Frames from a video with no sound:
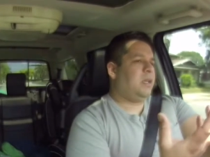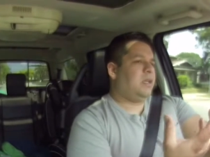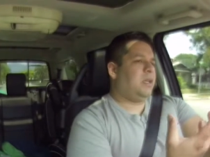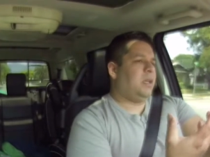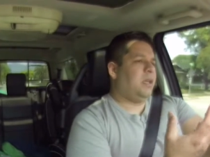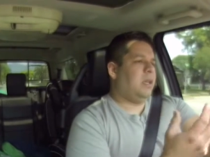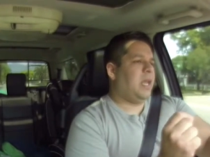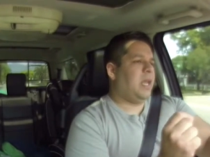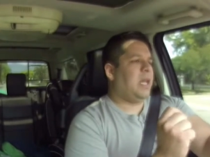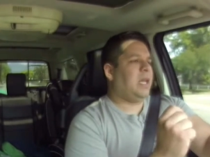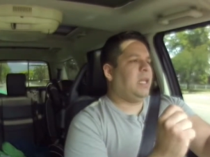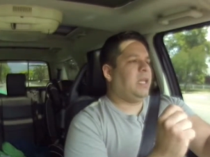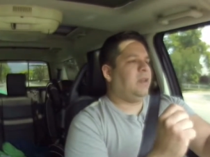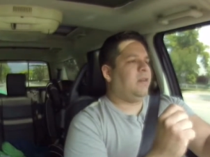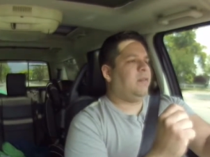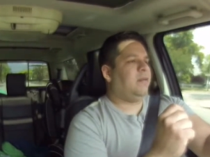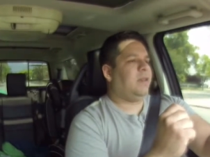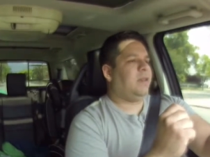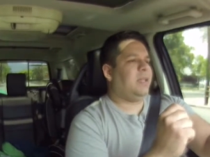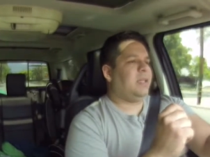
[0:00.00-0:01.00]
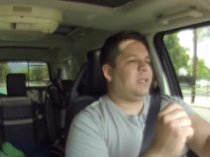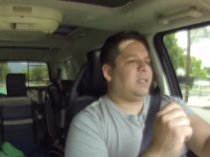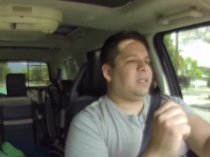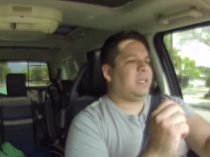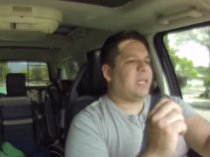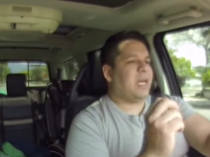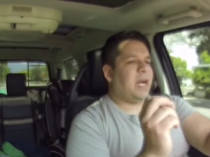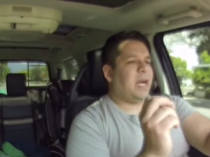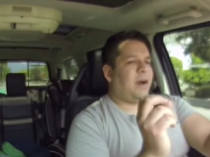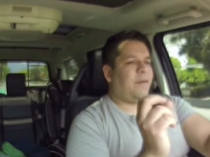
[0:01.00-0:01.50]
the negative,
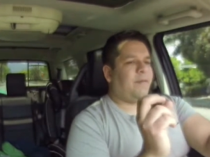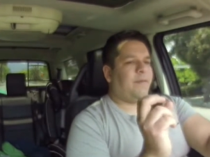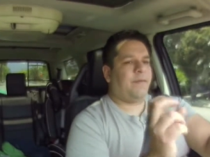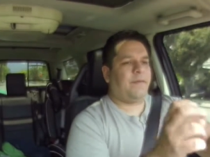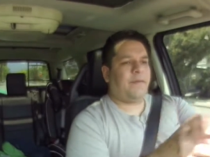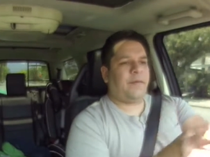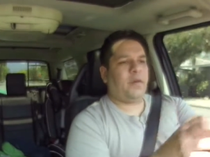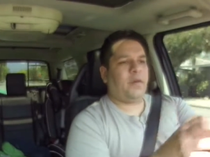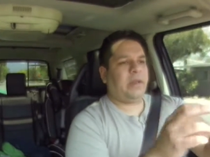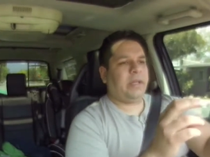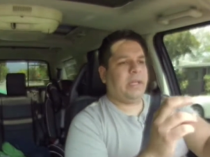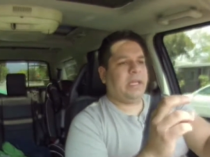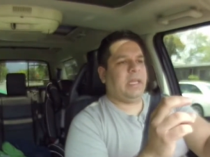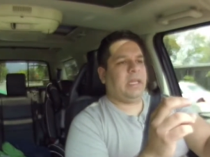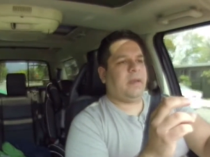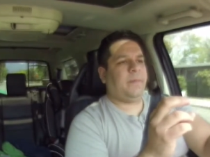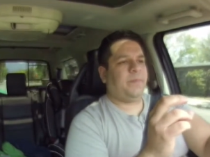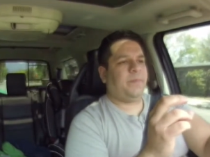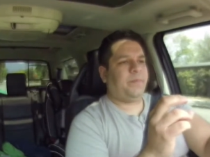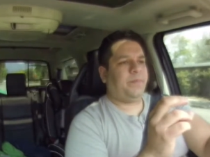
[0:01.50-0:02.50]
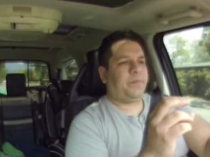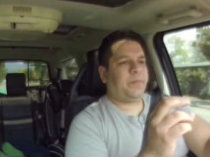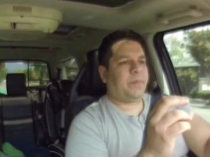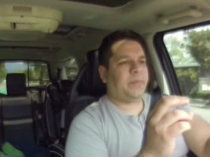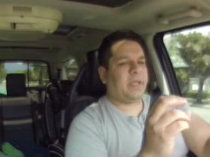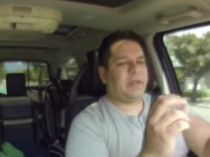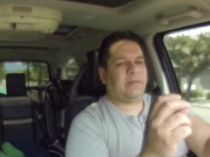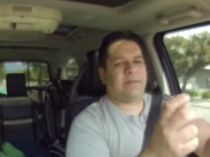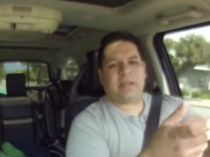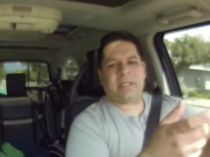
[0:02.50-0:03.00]
is that I'm fully
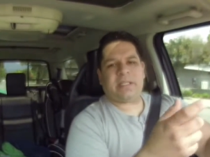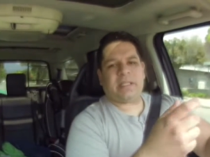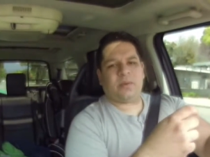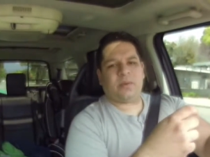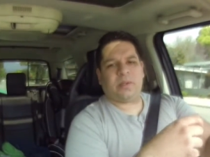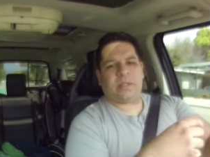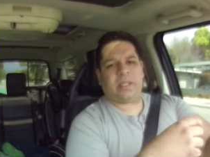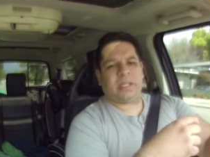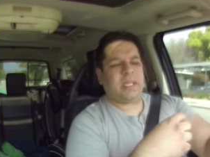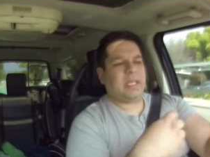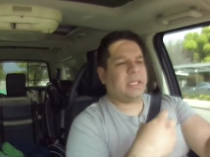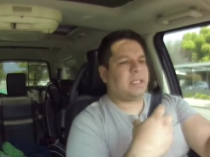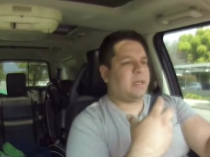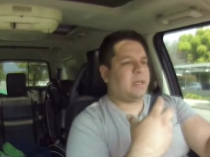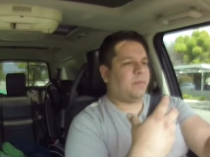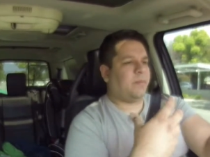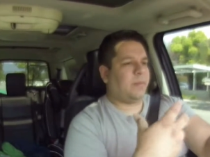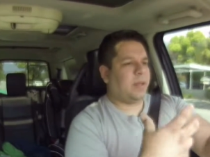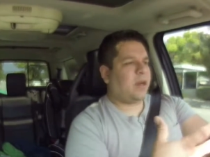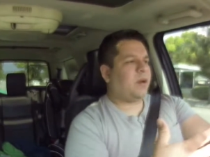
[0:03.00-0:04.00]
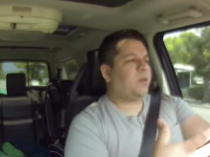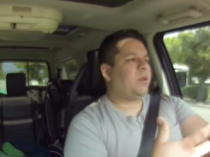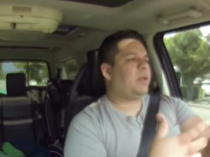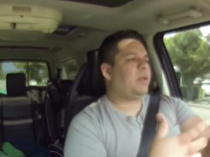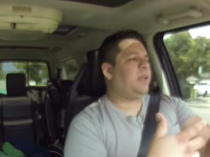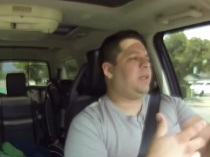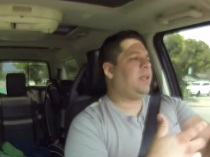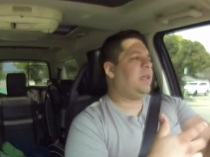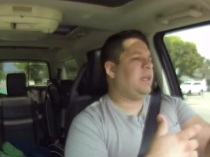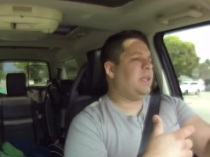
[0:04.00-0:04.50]
invested with the kids. I'm there with
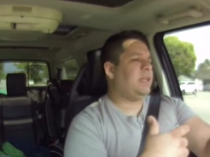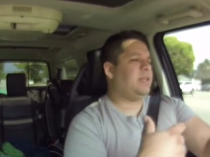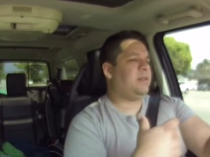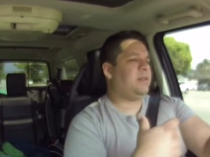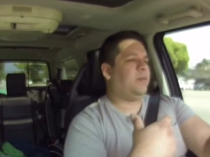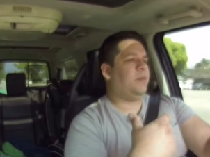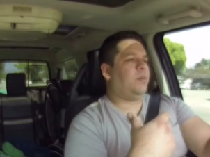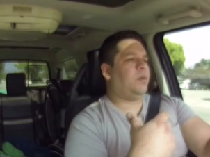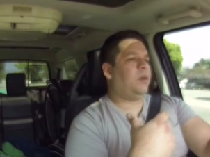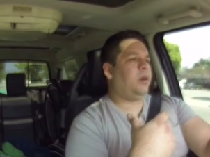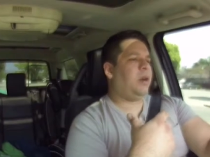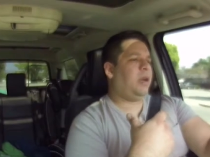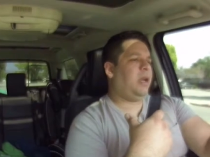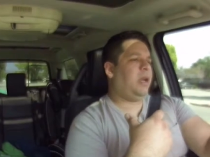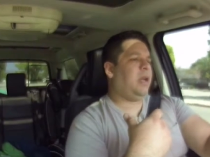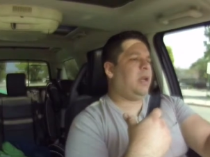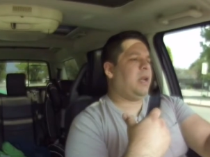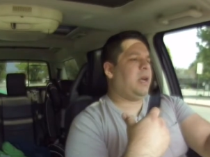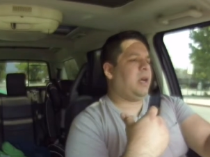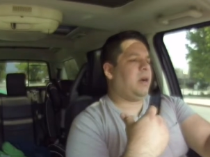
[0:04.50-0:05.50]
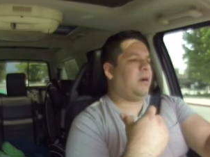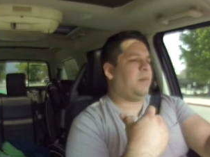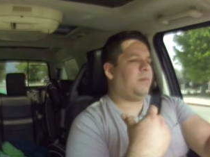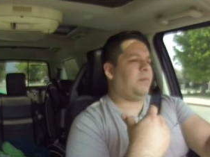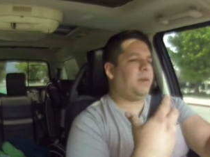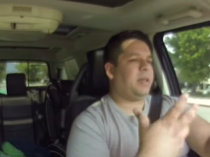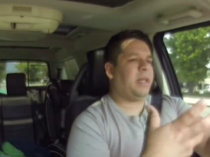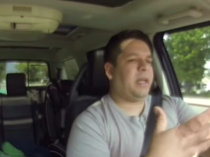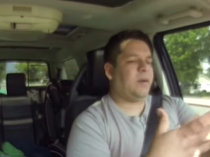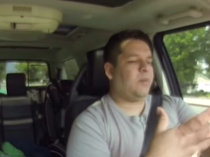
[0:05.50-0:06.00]
the kids in the morning,
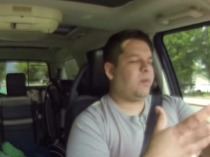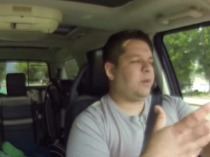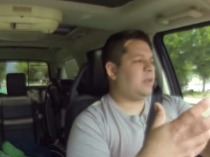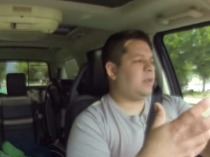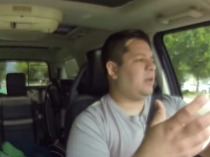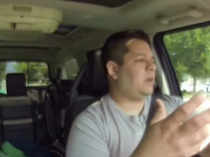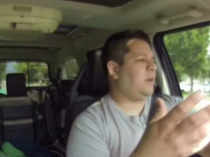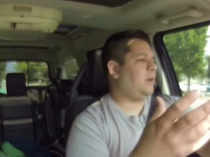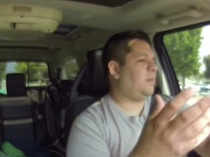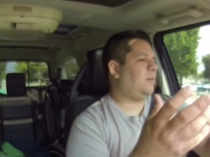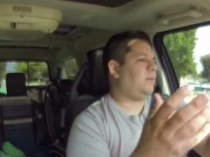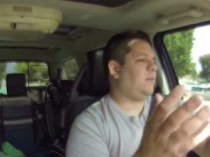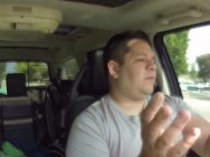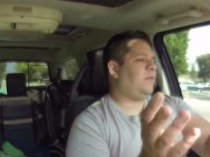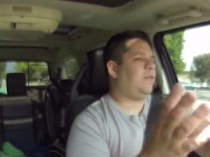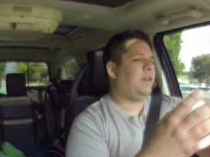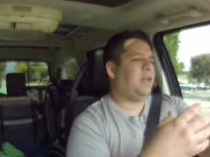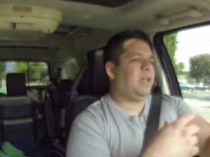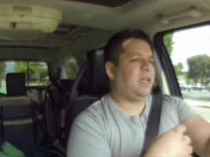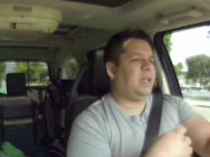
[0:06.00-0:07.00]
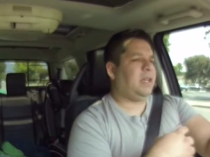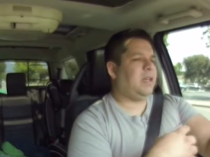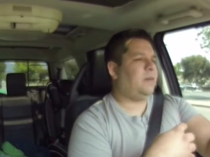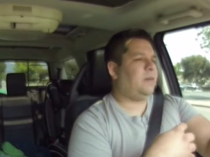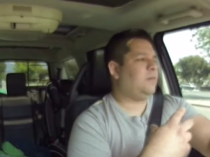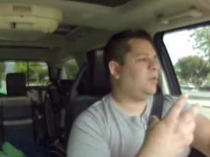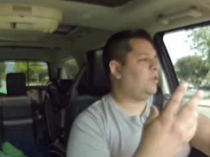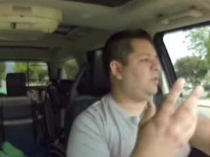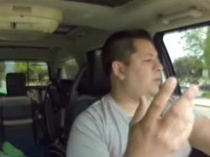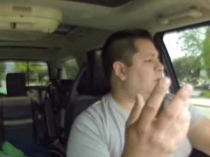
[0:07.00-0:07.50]
I'm playing with them, feeding
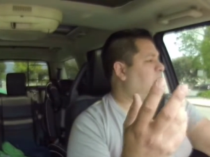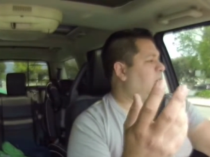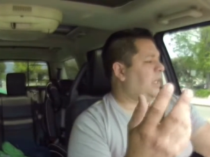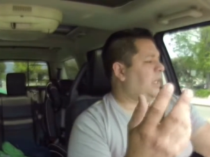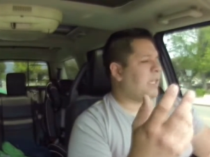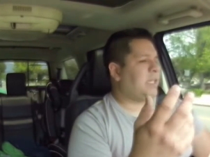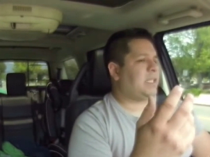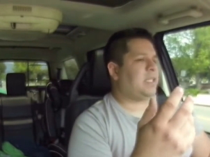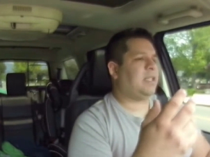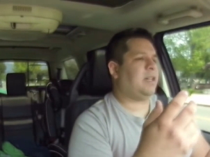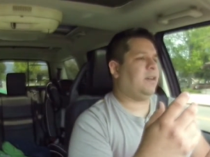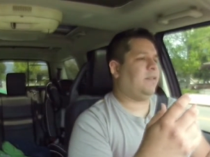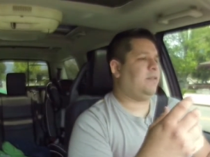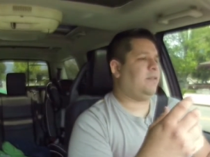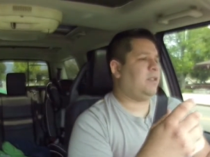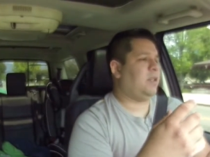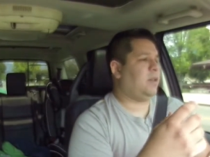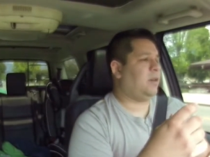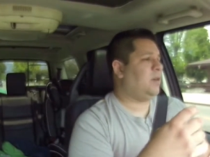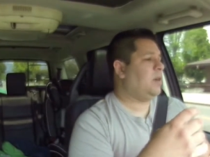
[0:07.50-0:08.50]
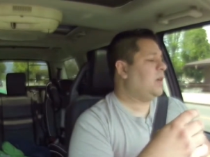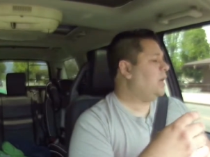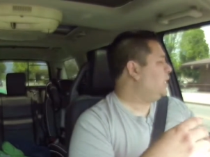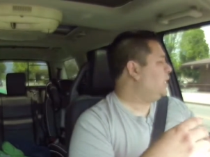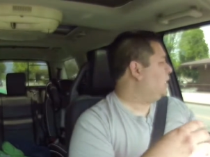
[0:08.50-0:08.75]
them, doing all that stuff. So